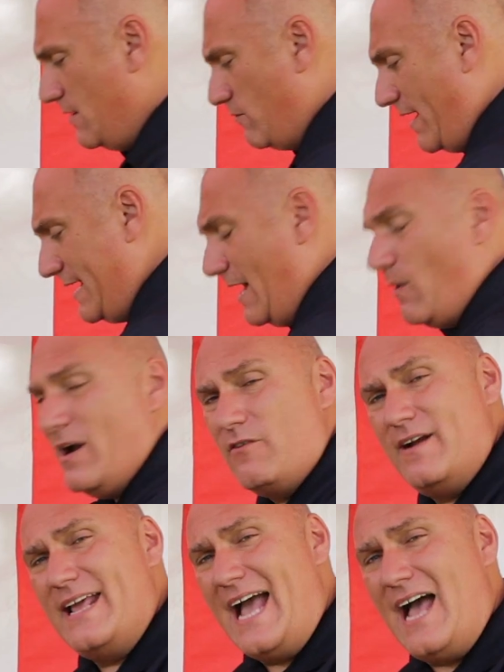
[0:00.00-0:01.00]
Right now I
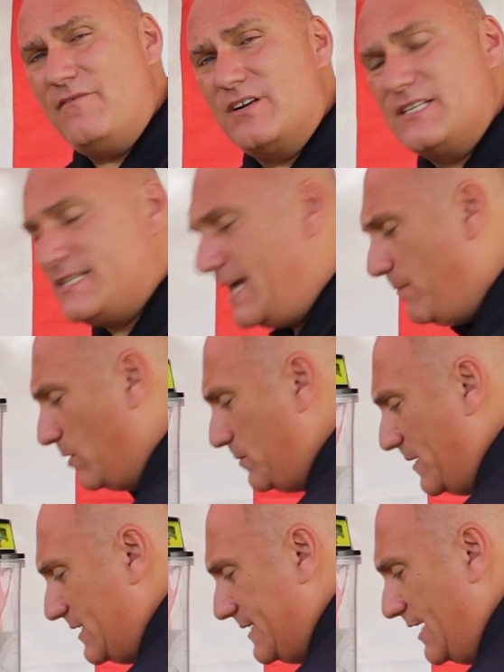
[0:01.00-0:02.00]
already have it
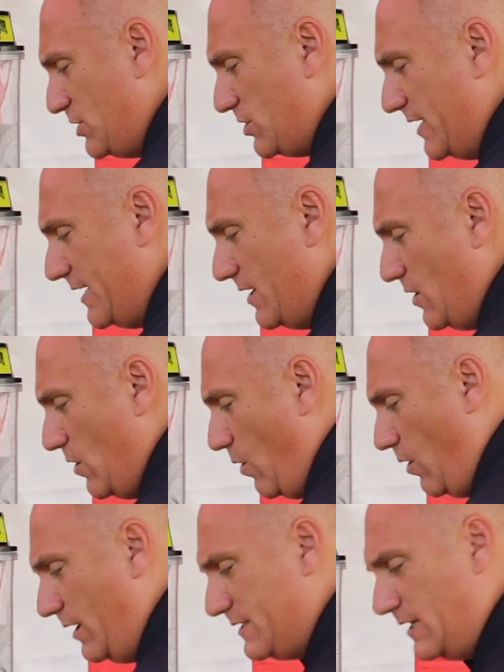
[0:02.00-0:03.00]
assembled, but essentially
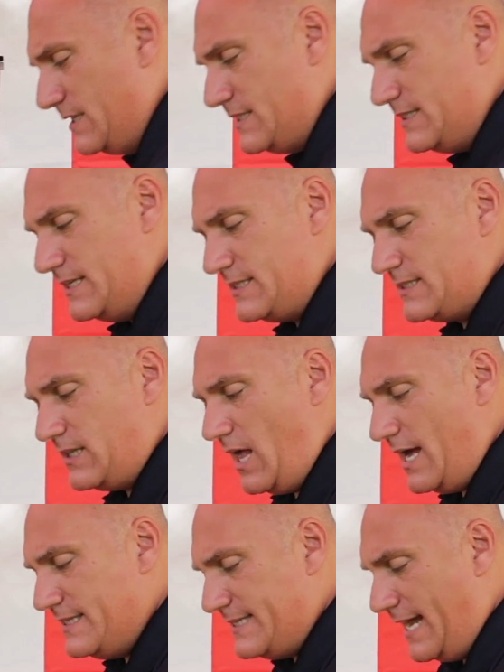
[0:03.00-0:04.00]
all it does is it
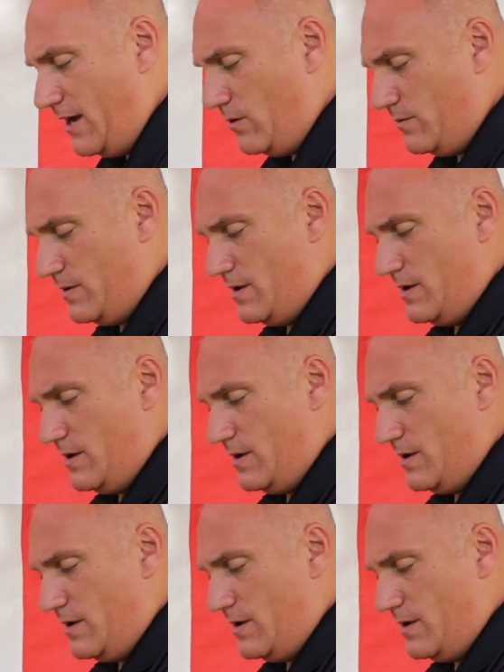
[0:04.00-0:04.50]
slides out.